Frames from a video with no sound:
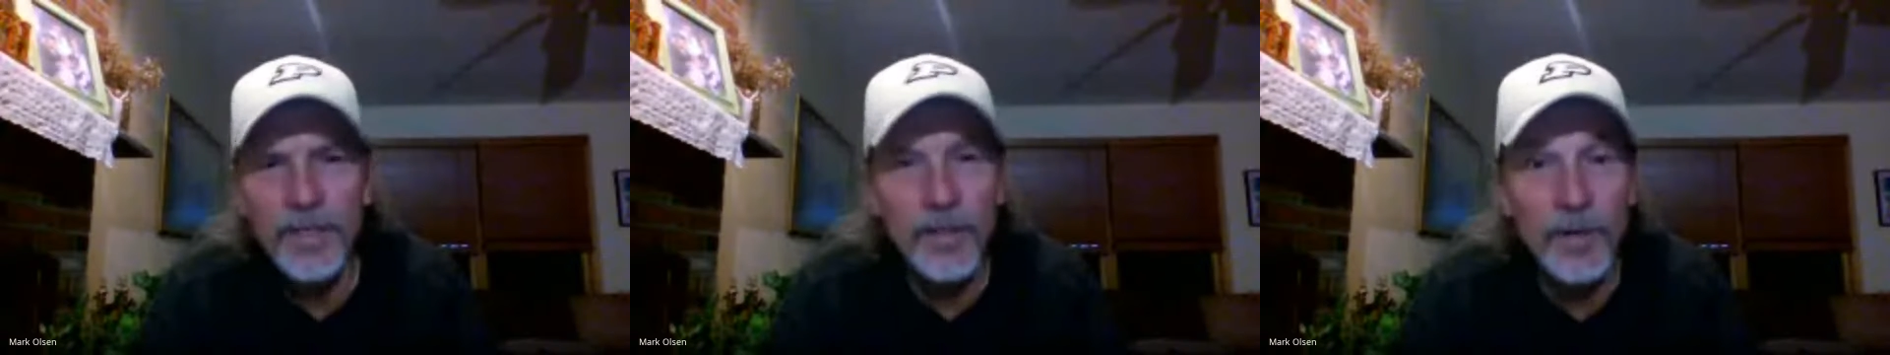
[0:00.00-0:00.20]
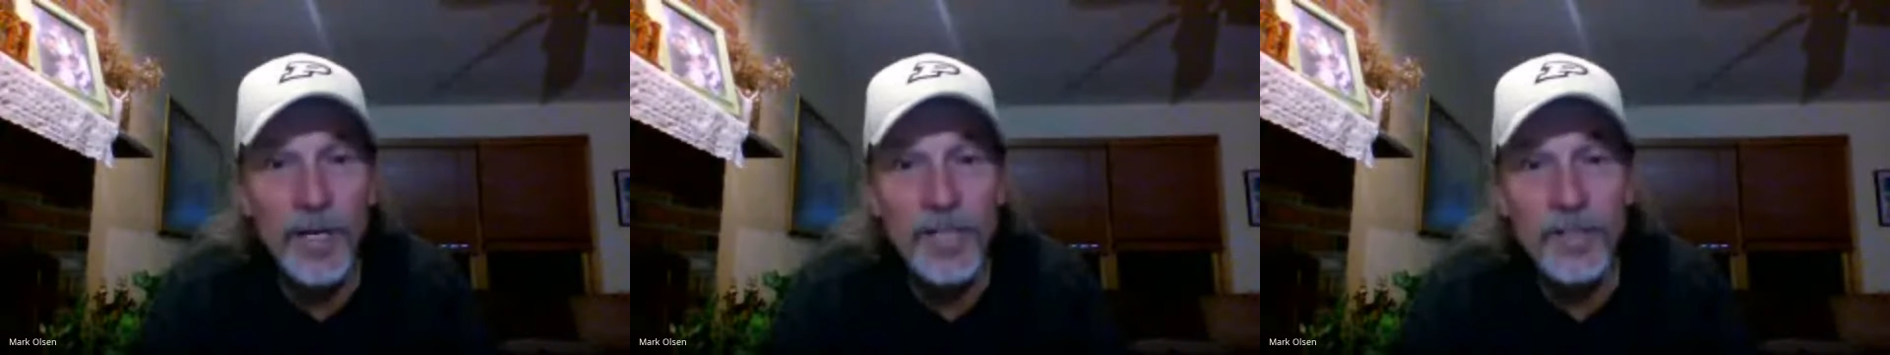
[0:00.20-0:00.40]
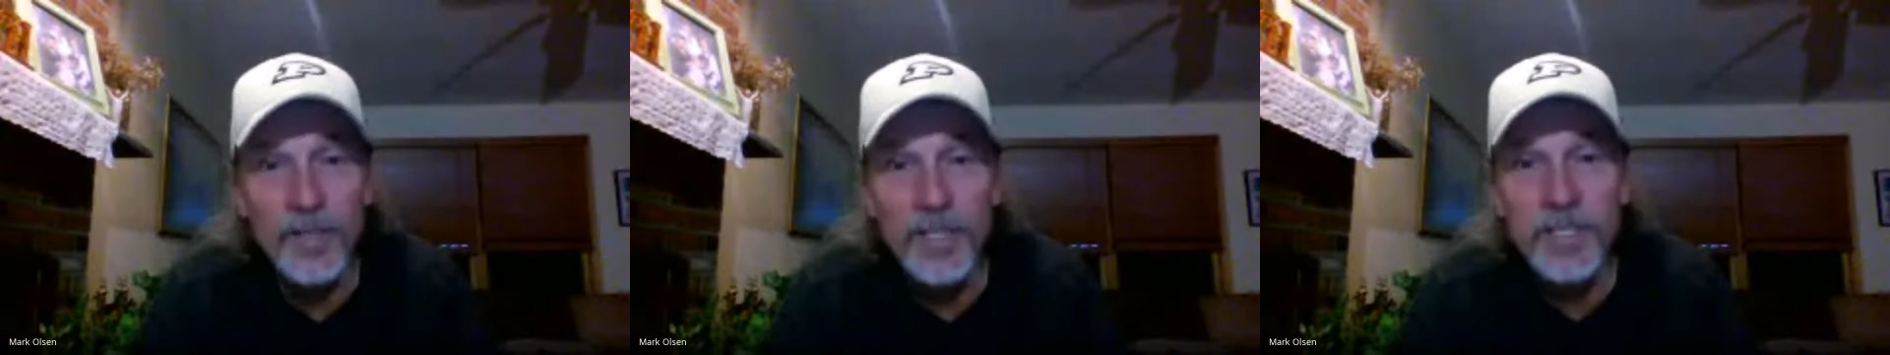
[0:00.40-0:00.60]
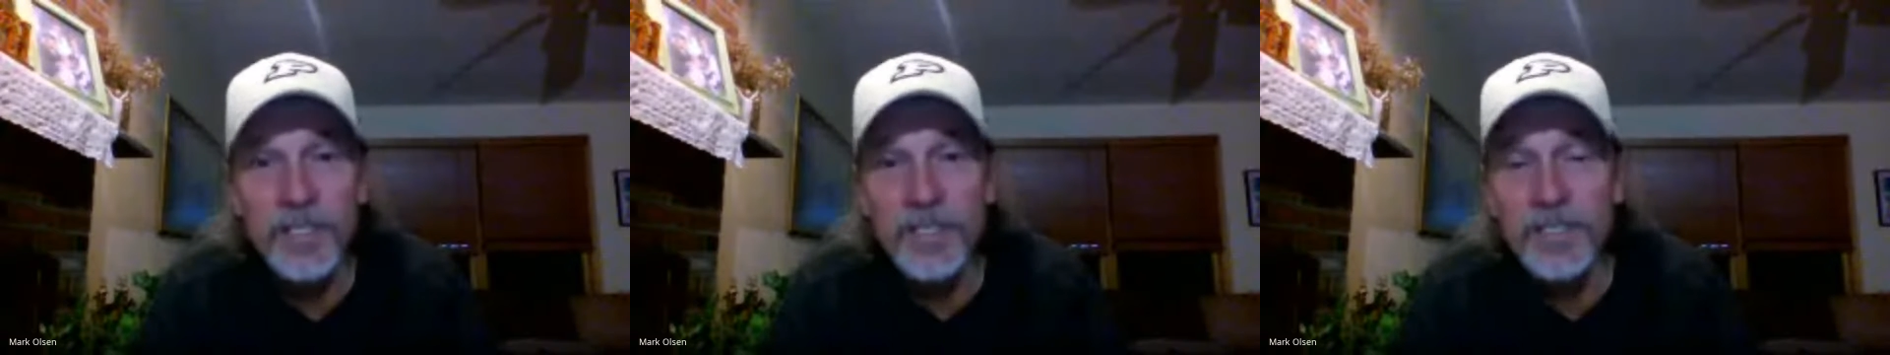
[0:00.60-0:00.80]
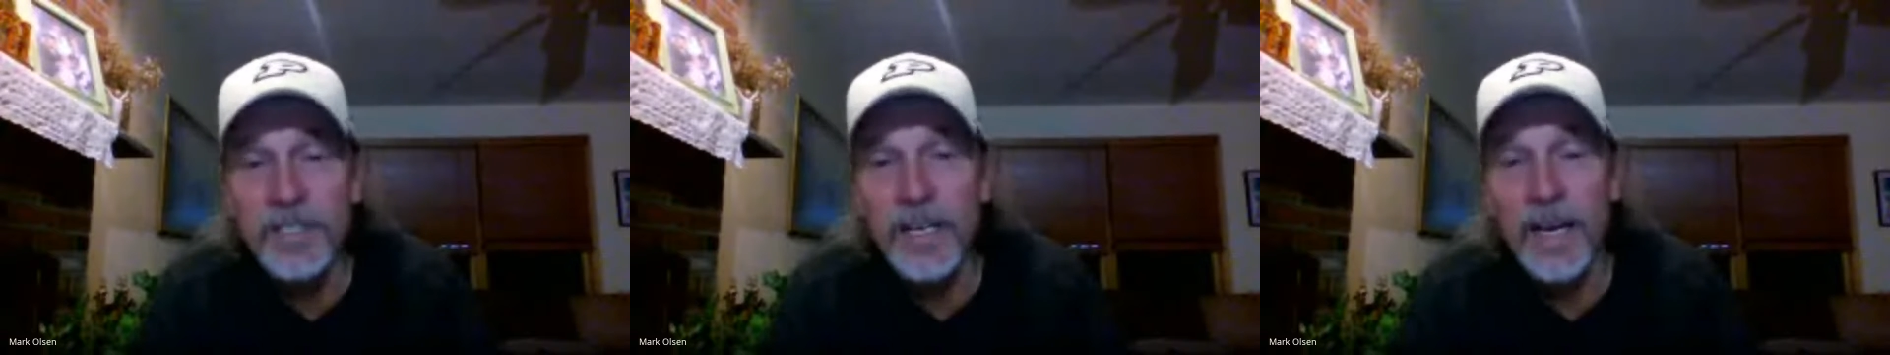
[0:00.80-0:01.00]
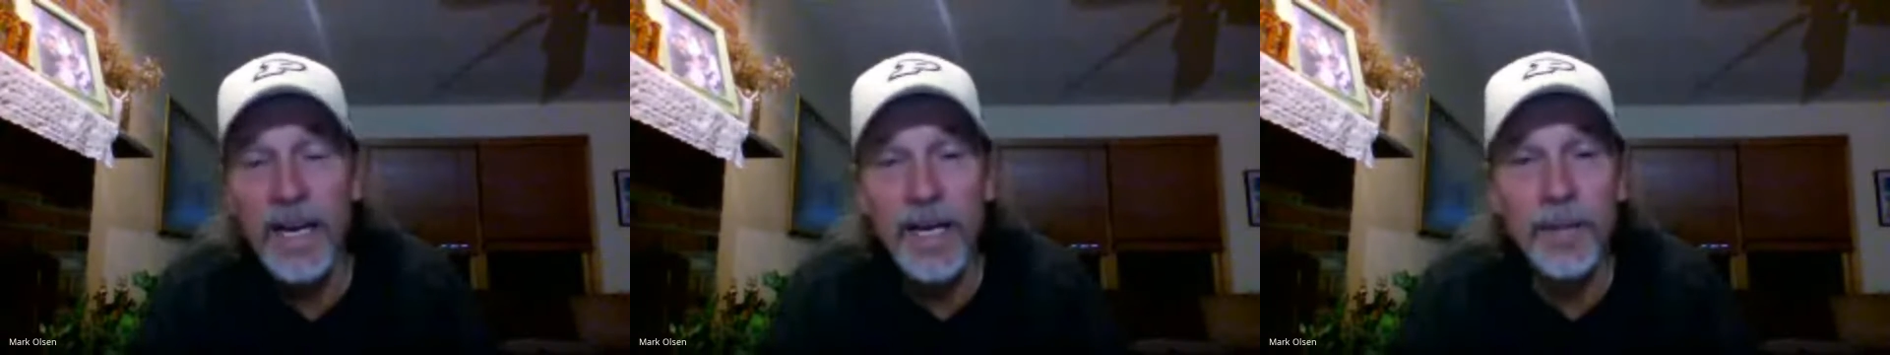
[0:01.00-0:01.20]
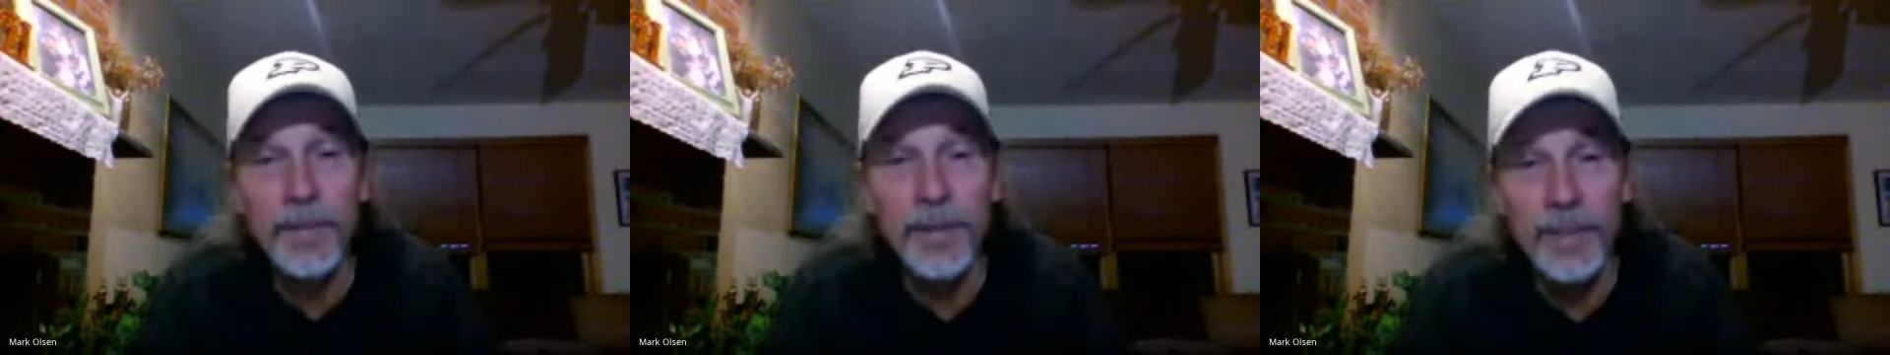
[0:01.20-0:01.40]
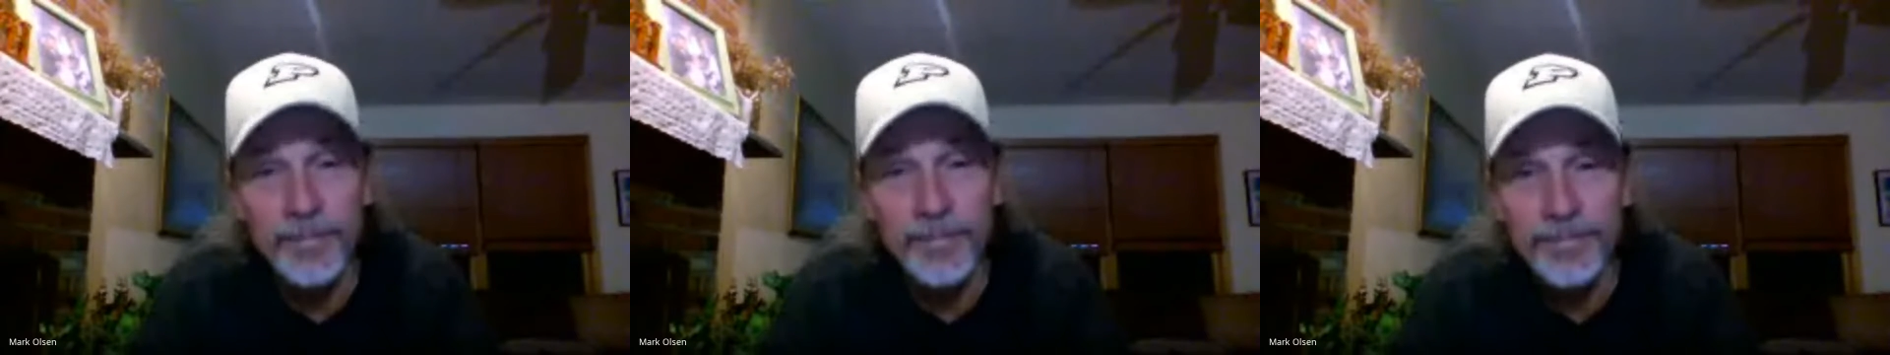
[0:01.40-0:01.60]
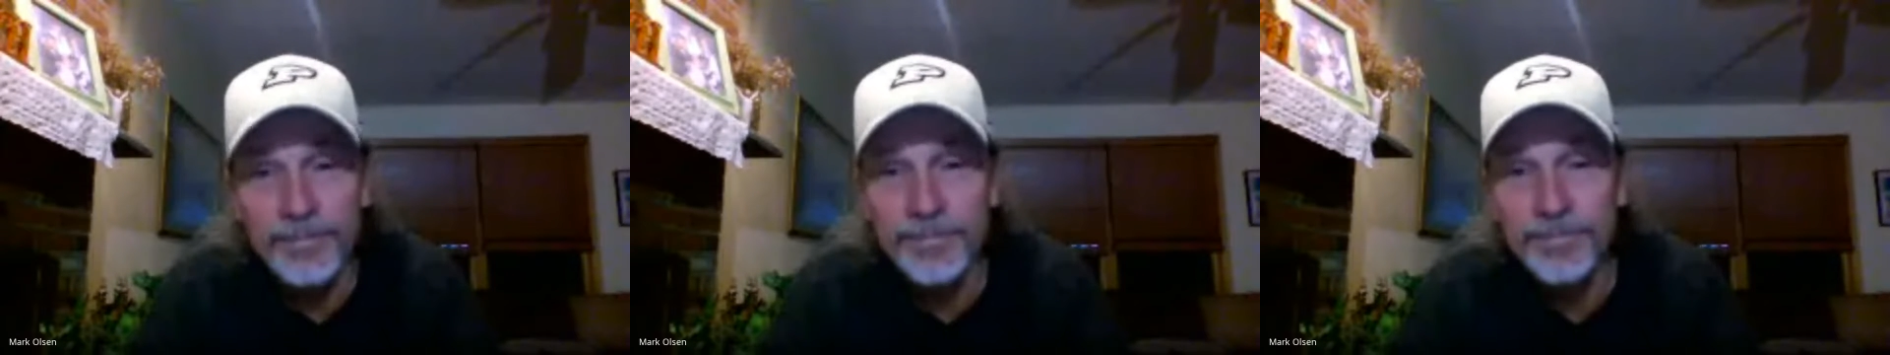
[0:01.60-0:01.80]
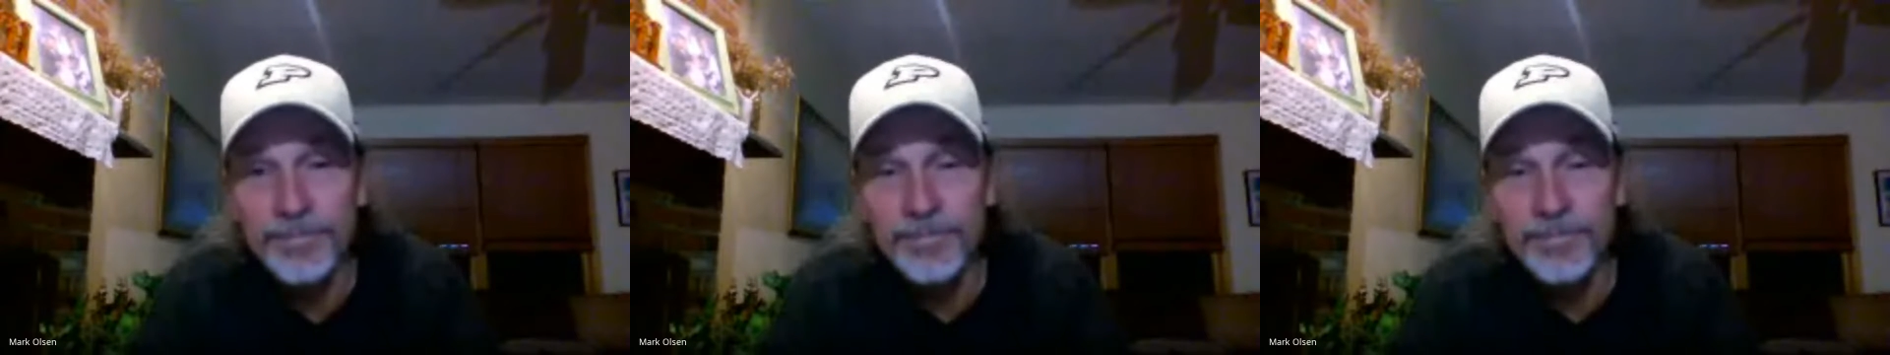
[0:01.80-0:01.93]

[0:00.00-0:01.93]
congratulations, Abby